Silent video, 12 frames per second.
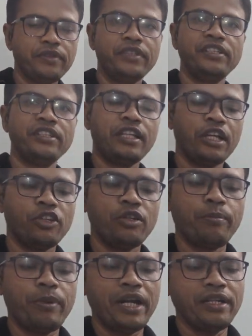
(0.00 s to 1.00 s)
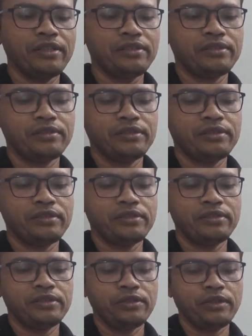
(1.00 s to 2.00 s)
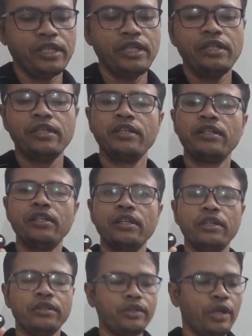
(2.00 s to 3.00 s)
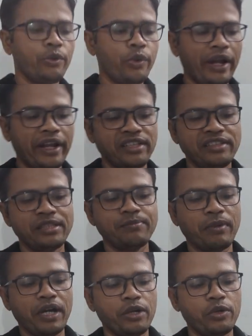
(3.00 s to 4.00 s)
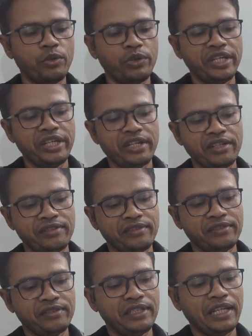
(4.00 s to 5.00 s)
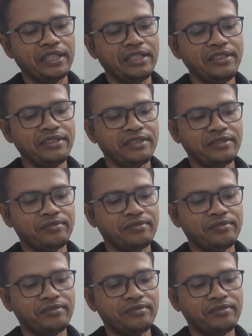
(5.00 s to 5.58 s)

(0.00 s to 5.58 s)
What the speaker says: this is another part. Okay, you have to attach this part to here like this,